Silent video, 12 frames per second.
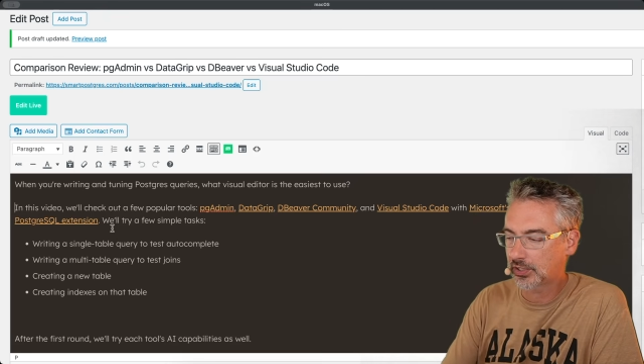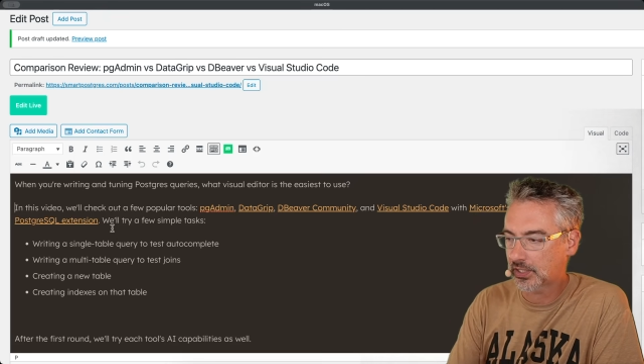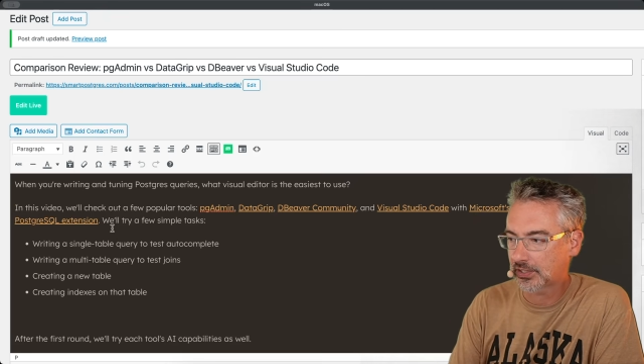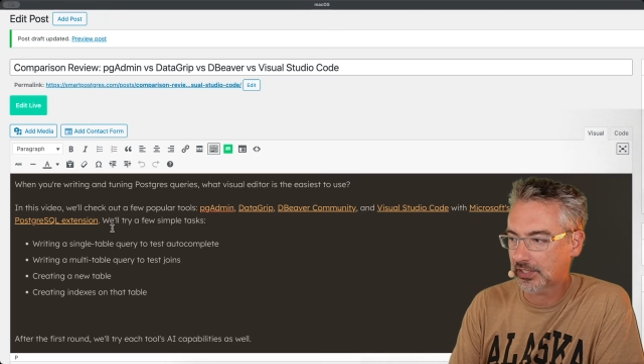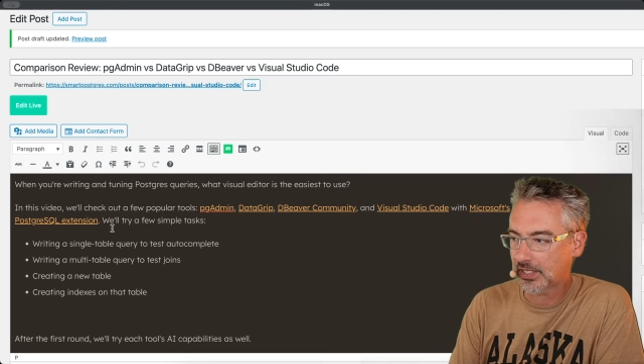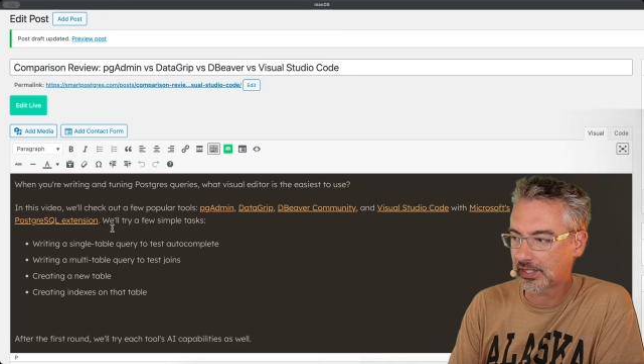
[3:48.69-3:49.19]

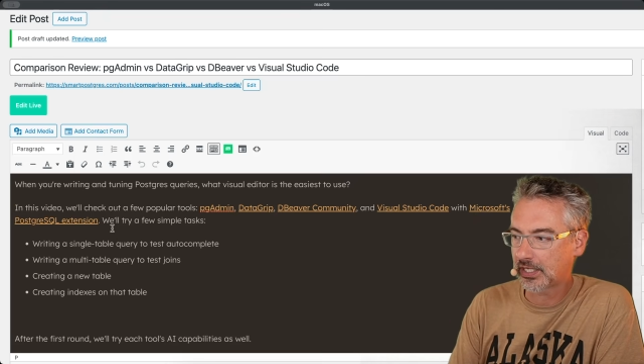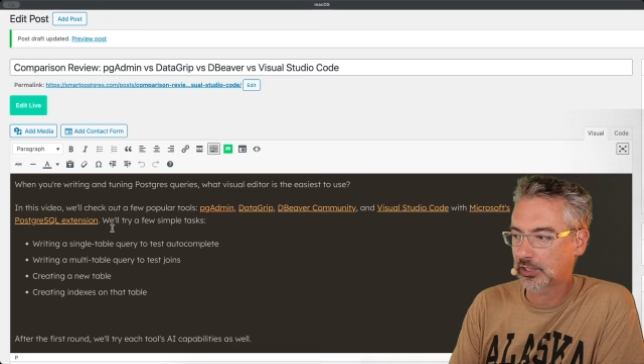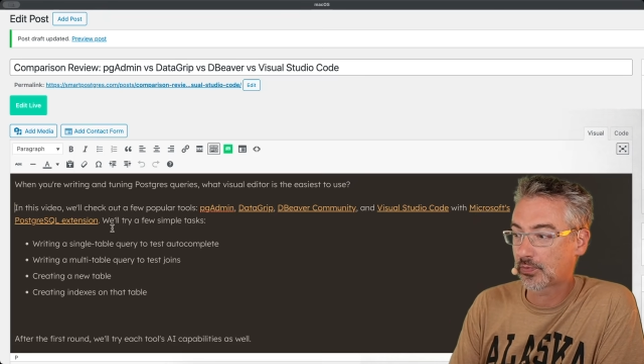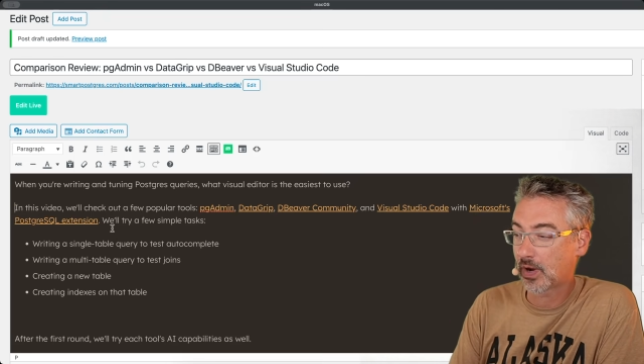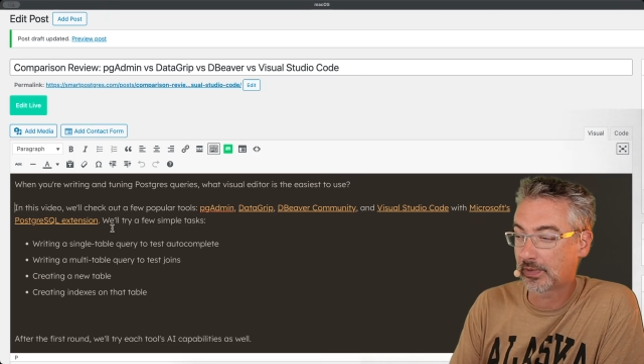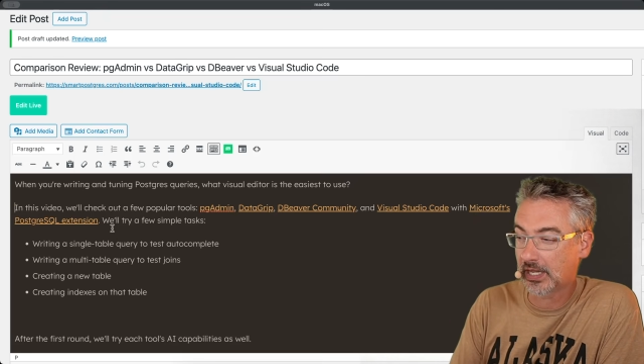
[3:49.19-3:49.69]
because I think it's
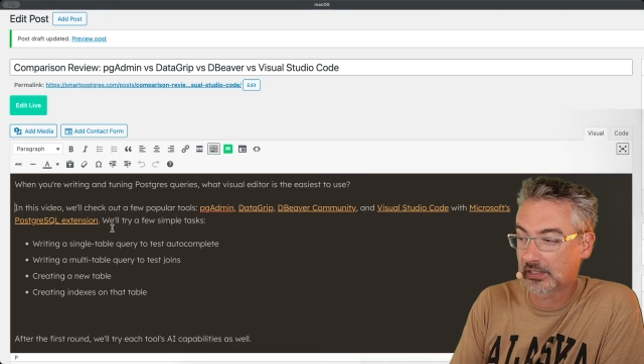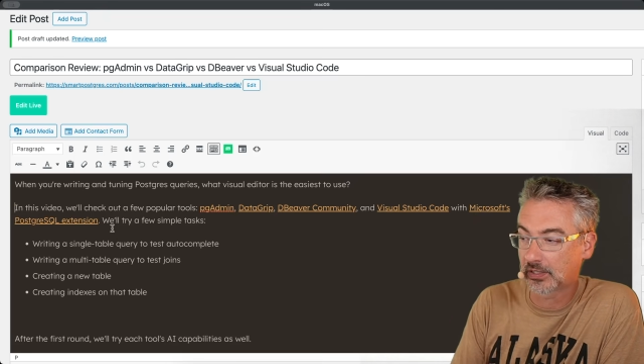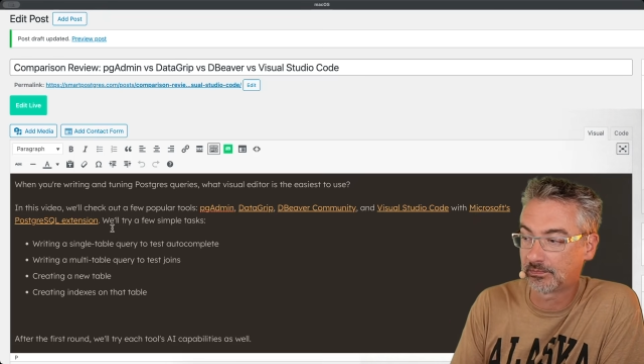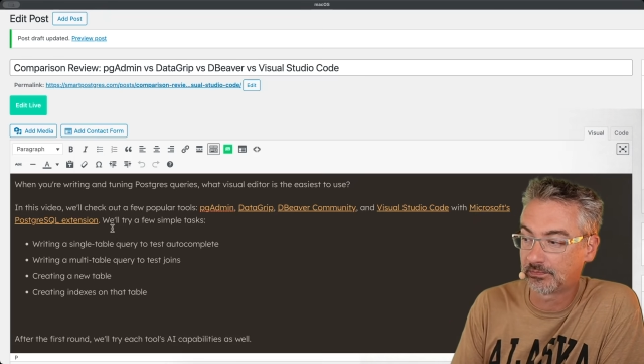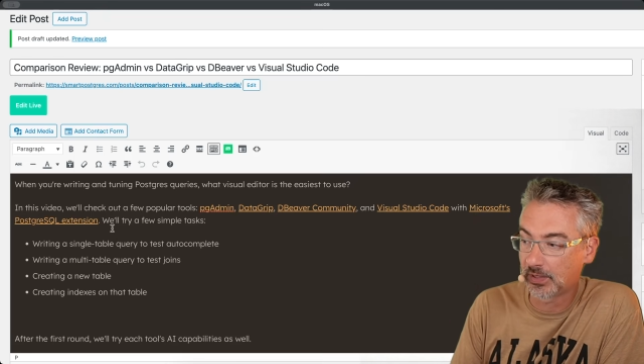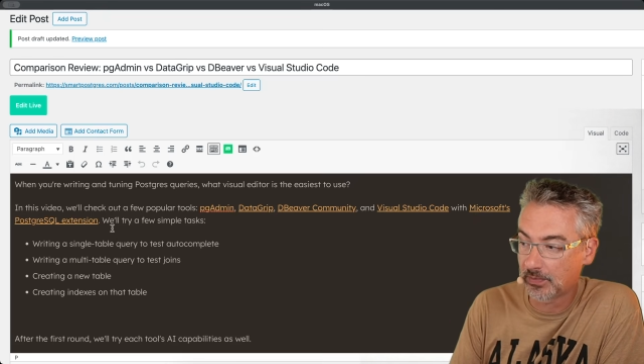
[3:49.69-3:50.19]
probably got
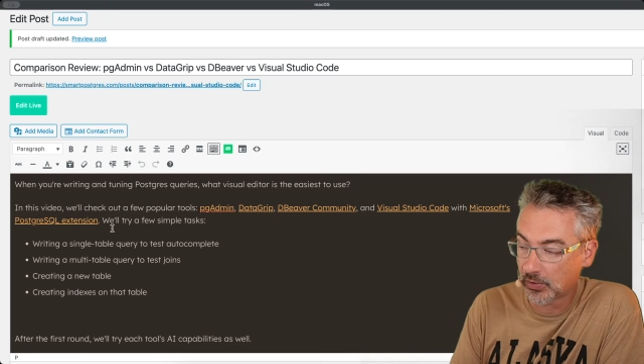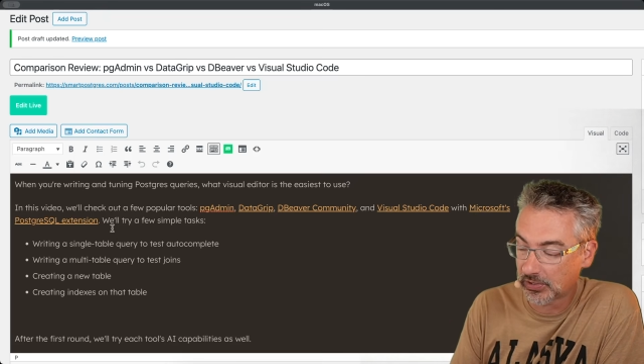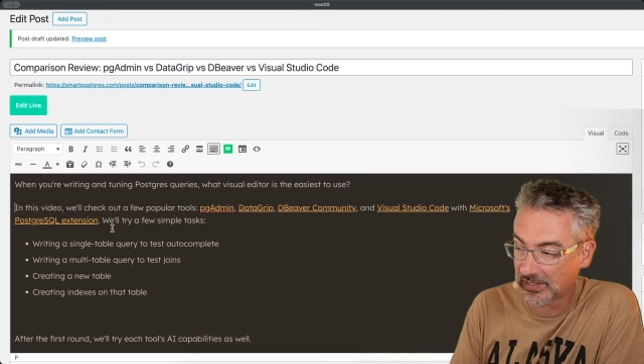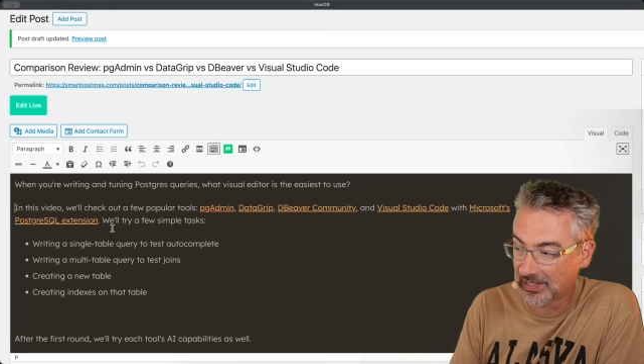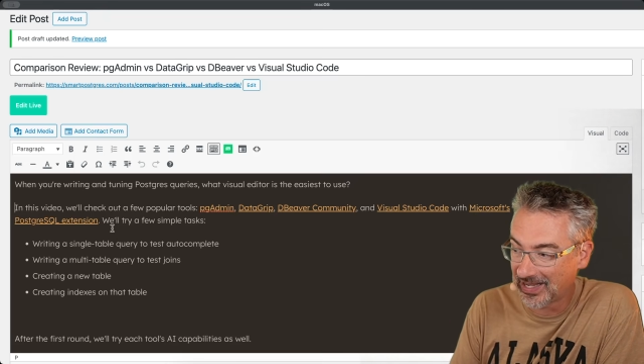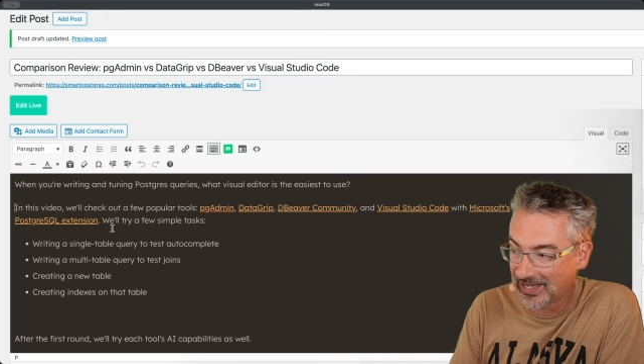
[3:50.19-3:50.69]
the most
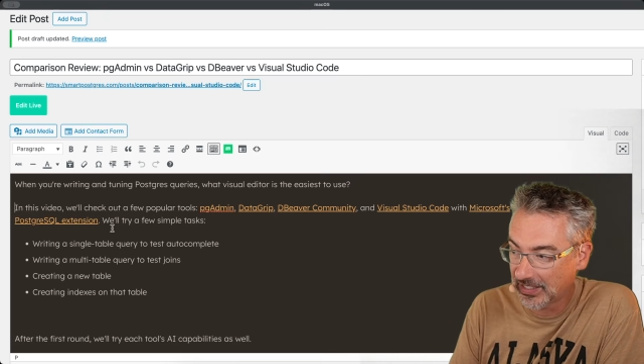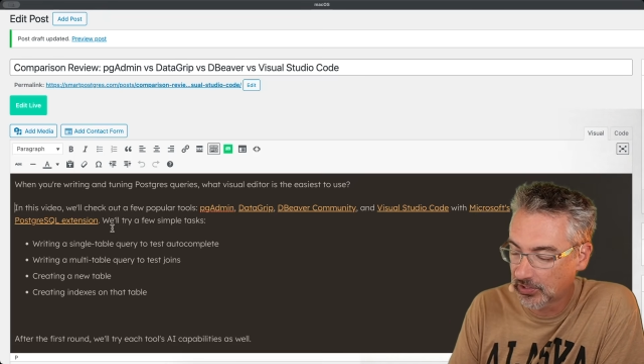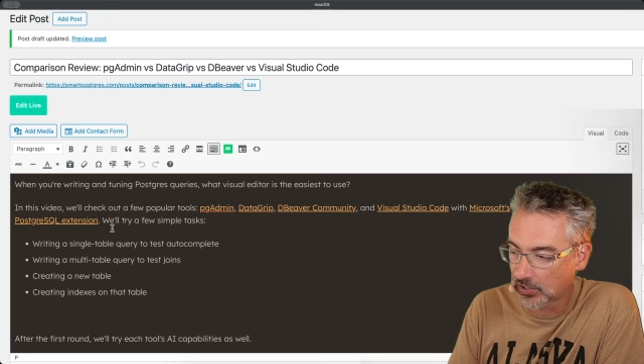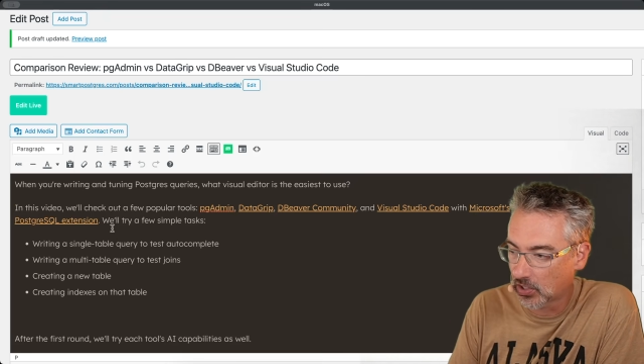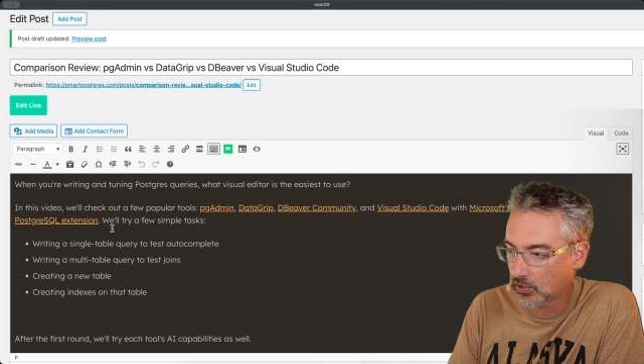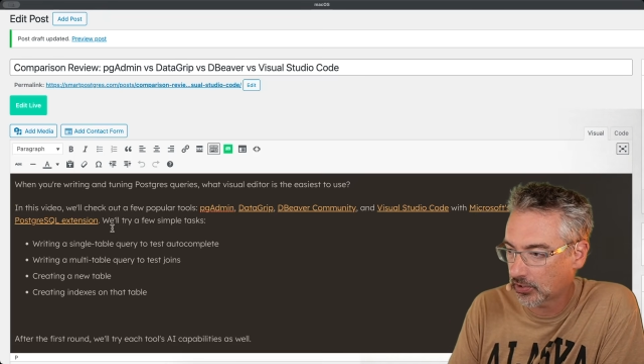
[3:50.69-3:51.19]
legs
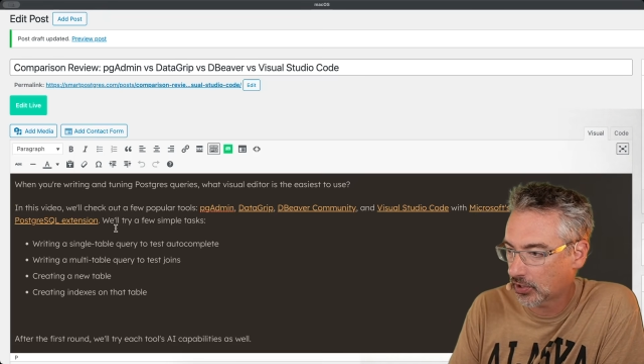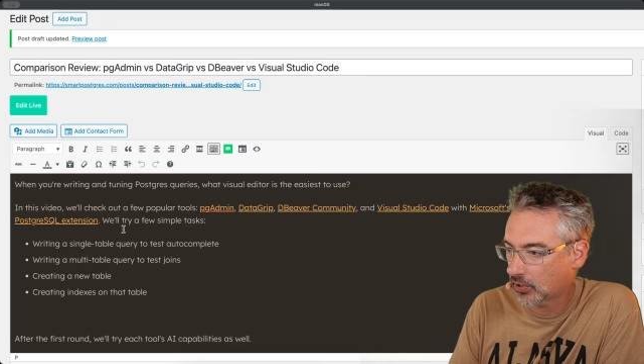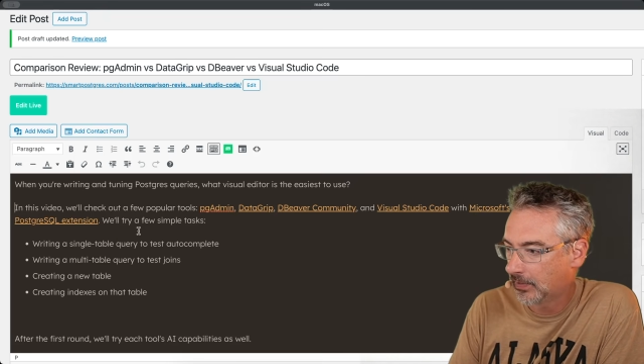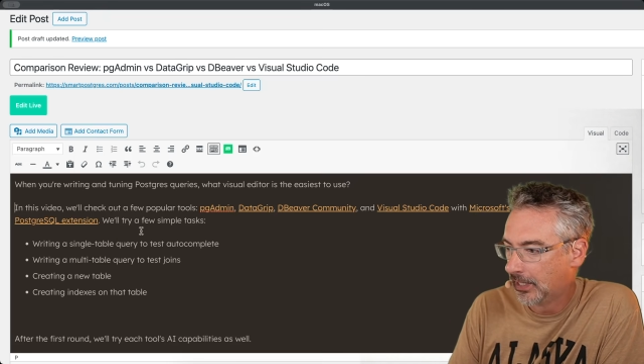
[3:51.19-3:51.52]
long term.